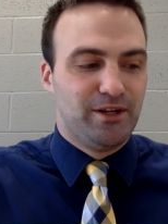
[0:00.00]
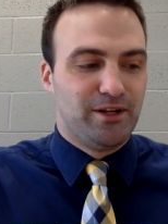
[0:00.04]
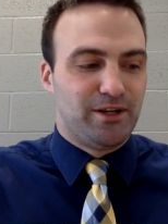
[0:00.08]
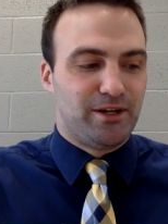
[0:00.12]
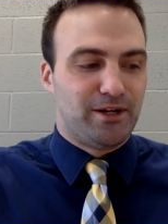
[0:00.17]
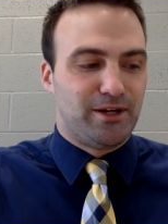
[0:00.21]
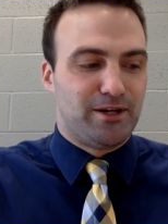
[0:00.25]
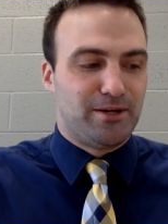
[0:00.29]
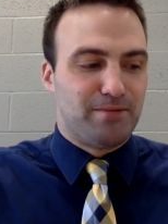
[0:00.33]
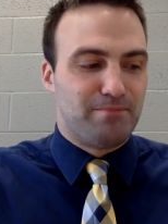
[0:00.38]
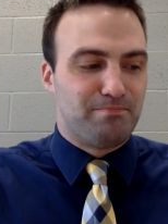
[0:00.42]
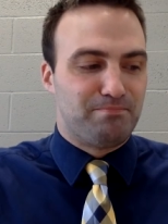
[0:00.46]

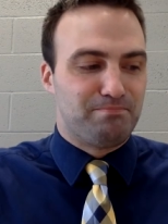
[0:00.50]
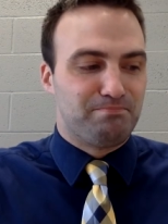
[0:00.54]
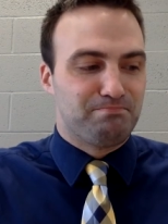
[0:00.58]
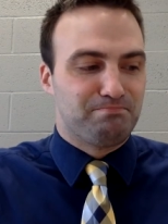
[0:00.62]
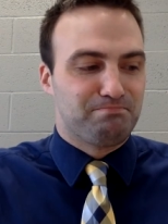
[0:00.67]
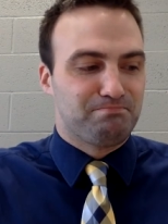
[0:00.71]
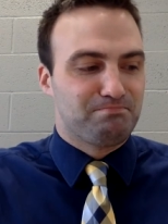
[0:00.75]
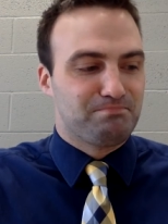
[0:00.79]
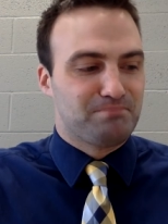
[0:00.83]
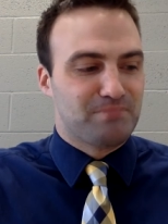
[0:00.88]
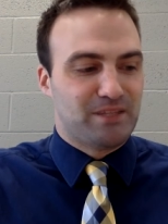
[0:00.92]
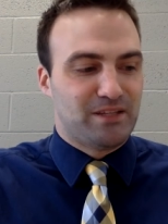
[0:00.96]
Um,
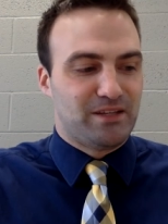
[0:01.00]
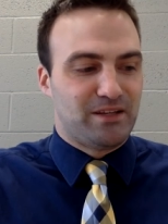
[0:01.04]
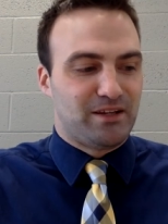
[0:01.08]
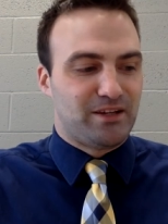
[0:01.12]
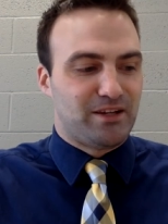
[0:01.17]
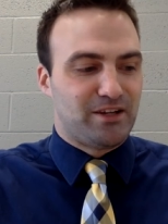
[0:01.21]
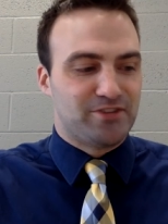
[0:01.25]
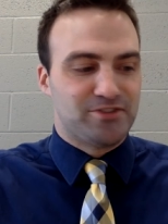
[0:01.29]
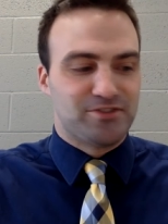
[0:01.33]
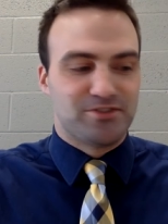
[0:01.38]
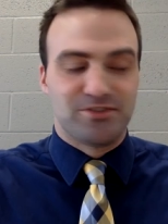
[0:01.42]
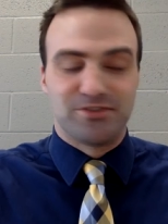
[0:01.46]
I
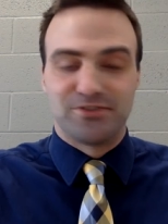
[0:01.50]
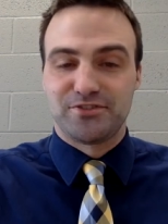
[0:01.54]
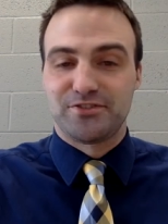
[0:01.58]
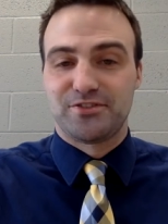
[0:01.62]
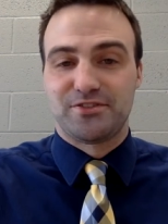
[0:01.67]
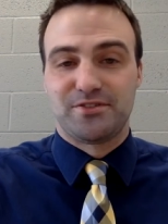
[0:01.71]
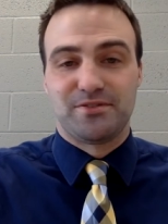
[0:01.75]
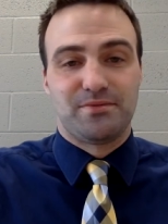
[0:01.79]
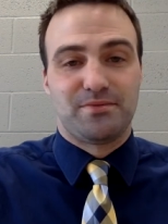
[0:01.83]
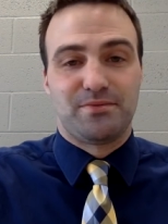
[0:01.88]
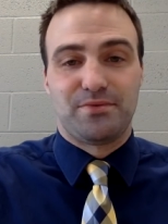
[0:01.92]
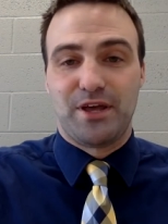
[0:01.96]
guess just
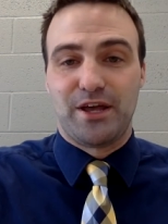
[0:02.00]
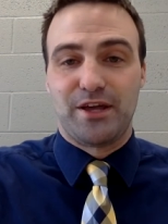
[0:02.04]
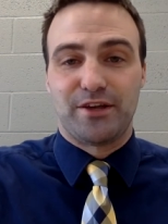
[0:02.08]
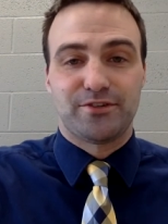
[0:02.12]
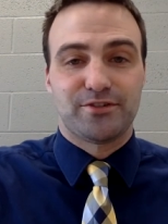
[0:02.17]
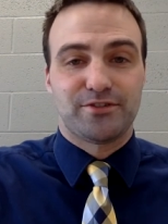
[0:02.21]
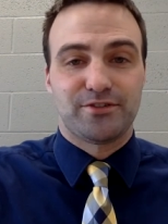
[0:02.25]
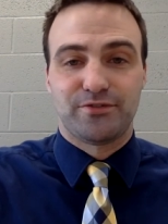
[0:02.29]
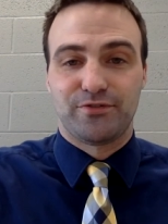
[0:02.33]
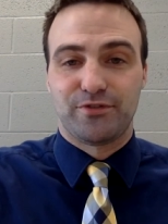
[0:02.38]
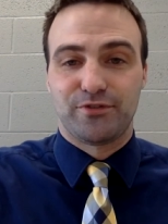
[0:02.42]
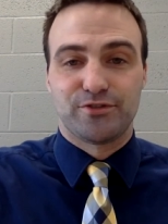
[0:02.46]

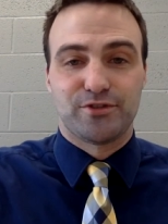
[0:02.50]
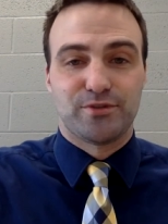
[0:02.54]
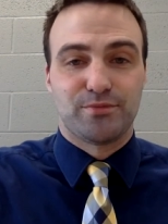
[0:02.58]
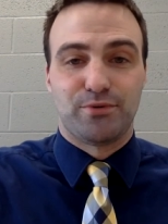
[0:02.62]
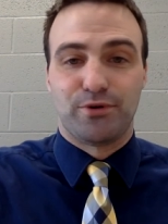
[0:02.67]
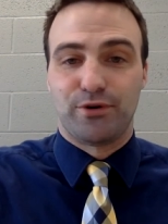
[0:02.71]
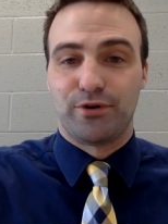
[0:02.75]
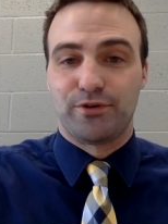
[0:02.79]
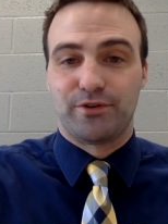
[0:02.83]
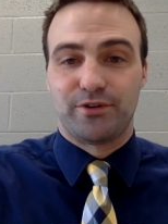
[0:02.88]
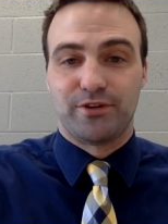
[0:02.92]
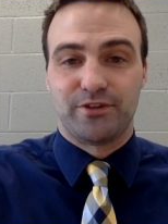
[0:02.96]
thanks for
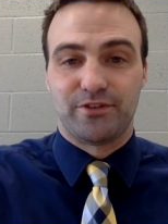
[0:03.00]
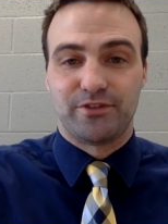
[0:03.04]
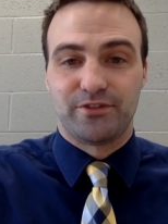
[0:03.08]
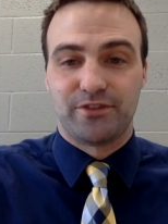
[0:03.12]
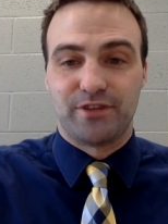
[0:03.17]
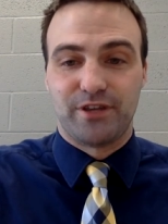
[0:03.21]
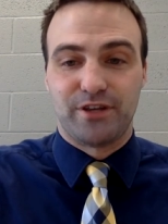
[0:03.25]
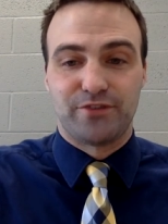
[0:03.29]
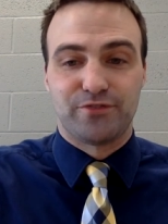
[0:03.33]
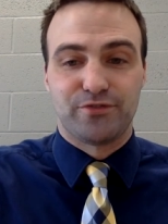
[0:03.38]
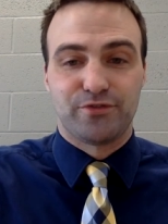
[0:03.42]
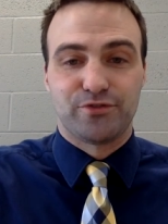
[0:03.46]
supporting us.
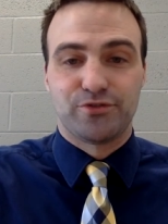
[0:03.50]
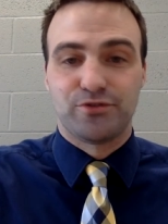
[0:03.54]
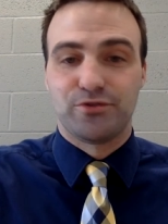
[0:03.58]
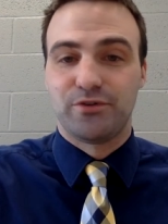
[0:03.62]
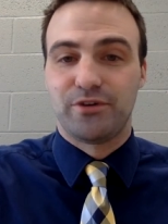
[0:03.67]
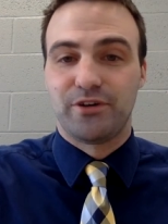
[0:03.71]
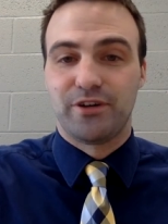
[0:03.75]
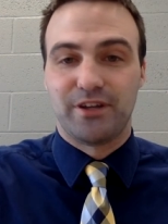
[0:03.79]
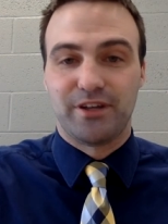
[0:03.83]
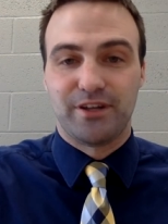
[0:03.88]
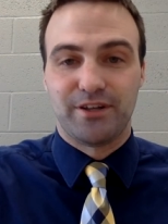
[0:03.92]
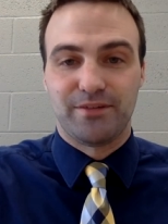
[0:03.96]
Thanks for
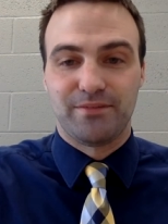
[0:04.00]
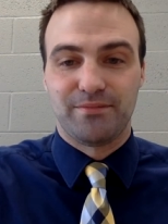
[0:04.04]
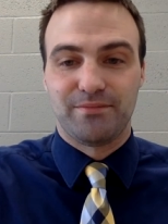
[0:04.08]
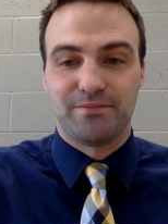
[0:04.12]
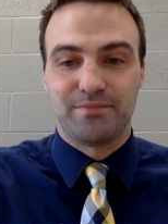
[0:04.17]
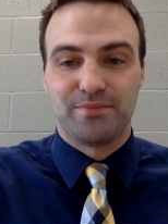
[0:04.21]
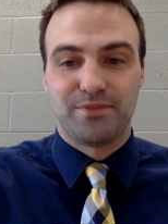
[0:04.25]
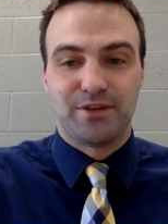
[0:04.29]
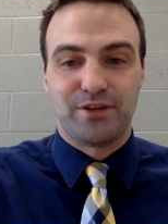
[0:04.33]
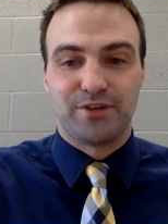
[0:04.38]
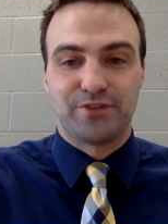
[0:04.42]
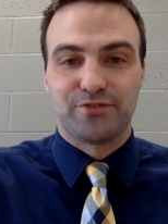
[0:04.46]
tuning in.
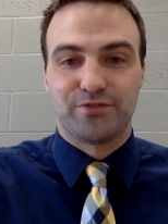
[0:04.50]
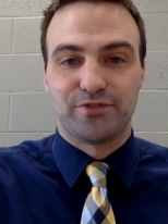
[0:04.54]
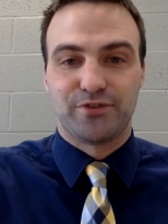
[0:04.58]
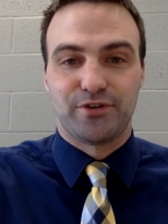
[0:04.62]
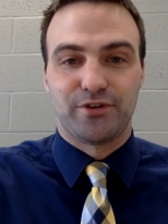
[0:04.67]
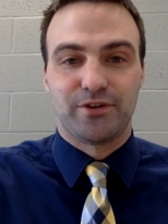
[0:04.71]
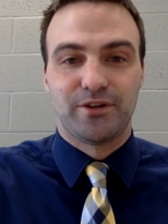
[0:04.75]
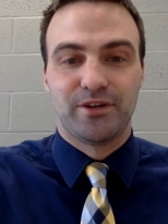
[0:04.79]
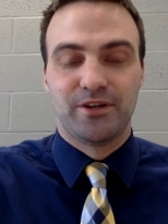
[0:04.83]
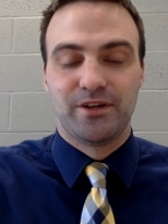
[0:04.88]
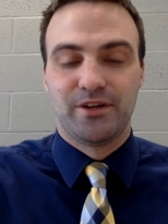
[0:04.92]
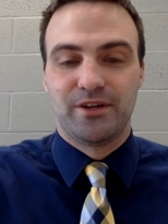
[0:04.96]
Thanks
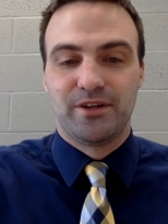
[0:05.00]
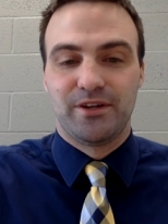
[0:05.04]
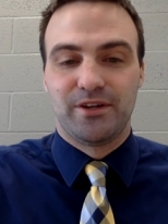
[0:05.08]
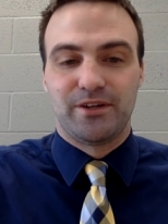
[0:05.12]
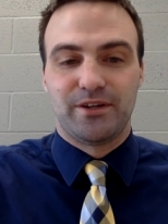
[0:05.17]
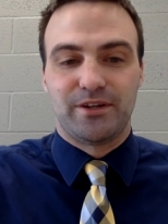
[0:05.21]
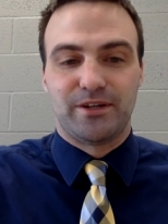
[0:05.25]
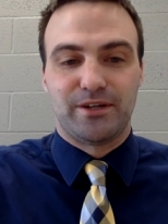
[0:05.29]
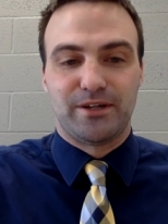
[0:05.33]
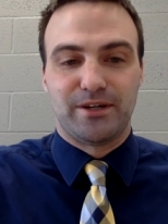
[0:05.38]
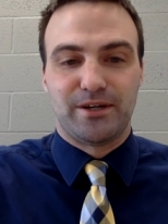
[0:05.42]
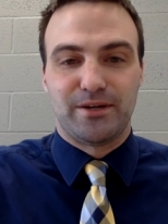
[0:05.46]
for,
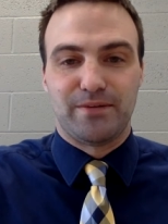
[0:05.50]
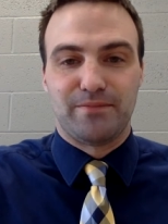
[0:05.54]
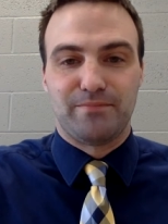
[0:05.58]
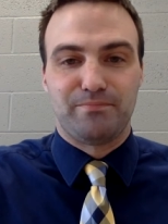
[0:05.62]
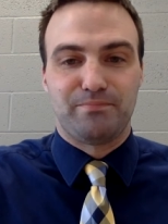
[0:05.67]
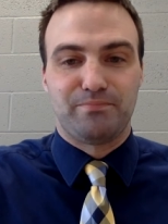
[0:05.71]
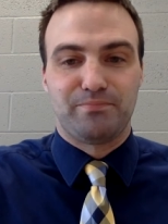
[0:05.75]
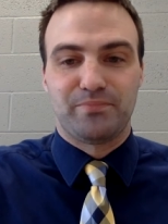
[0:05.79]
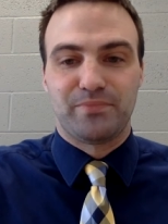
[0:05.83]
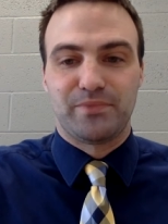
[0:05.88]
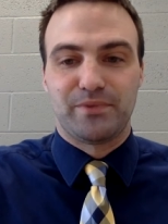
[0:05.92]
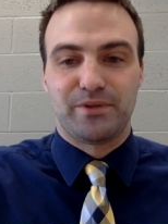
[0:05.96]

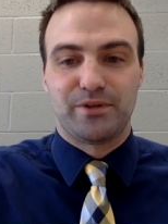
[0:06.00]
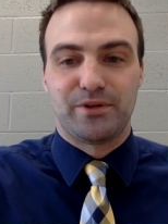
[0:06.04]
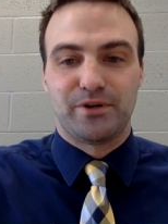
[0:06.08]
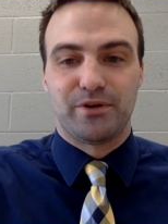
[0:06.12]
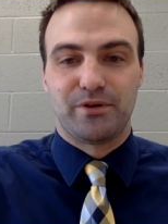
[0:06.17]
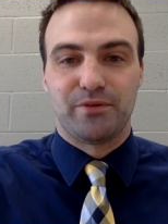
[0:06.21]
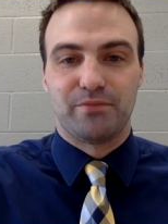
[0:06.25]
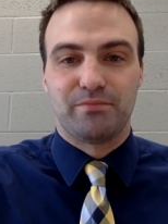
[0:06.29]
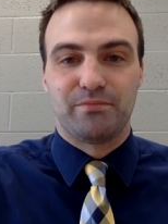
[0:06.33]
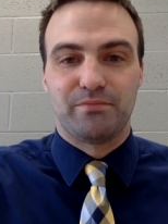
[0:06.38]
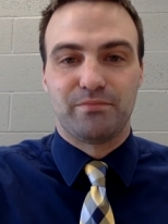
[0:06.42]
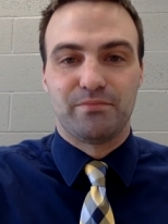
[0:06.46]
um, you
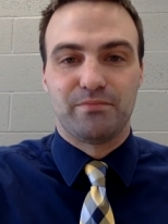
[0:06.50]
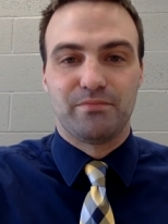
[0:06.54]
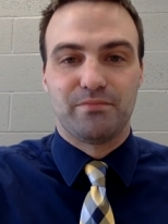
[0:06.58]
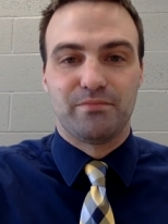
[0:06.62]
know,